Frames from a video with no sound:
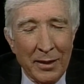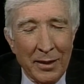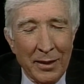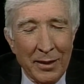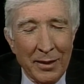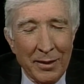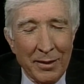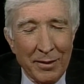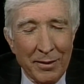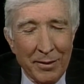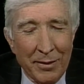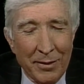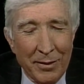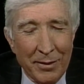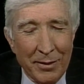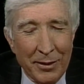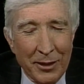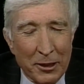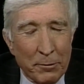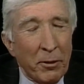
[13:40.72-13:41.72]

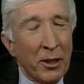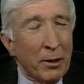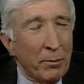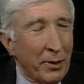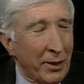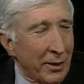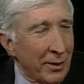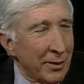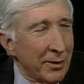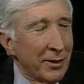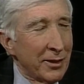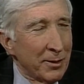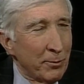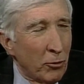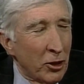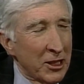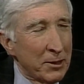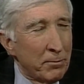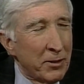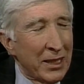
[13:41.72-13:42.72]
uh, experimental. There's
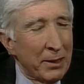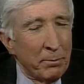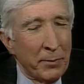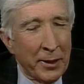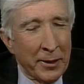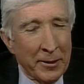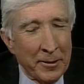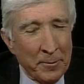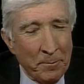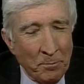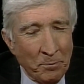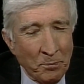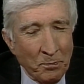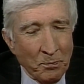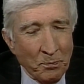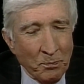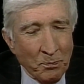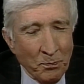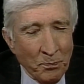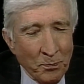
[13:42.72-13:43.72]
more experimental
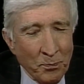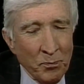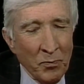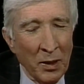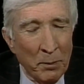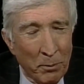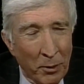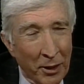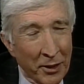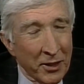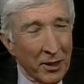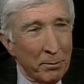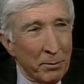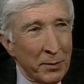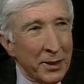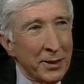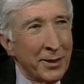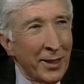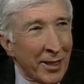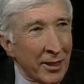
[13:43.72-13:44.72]

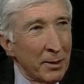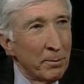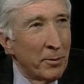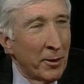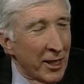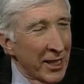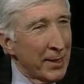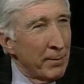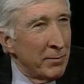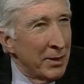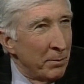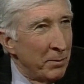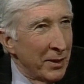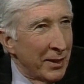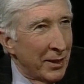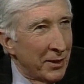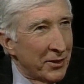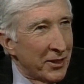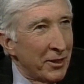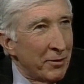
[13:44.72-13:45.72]
Barthelme, Donald Barthelme
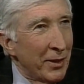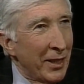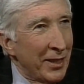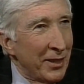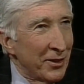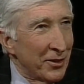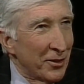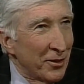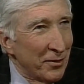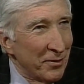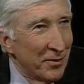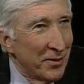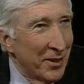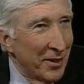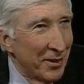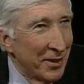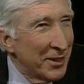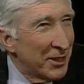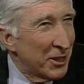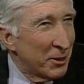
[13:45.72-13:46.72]
begins to write his own mm.
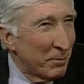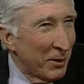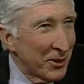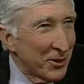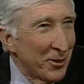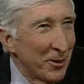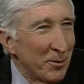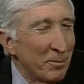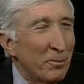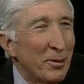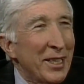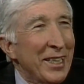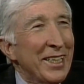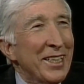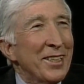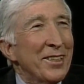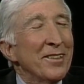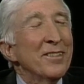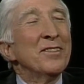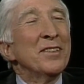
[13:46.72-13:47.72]
very special
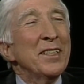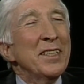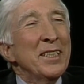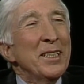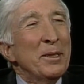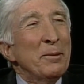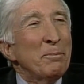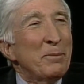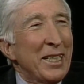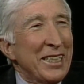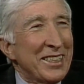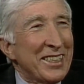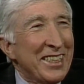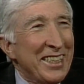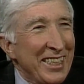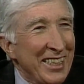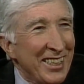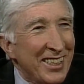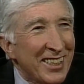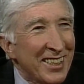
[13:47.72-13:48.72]
brand of
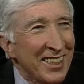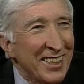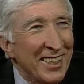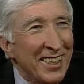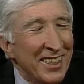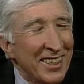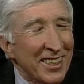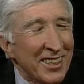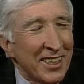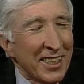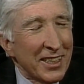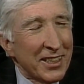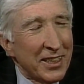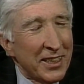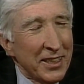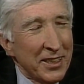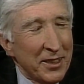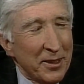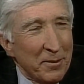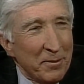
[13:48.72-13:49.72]
pastiche in the
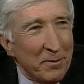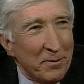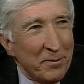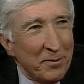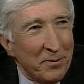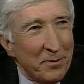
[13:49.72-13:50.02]
60s.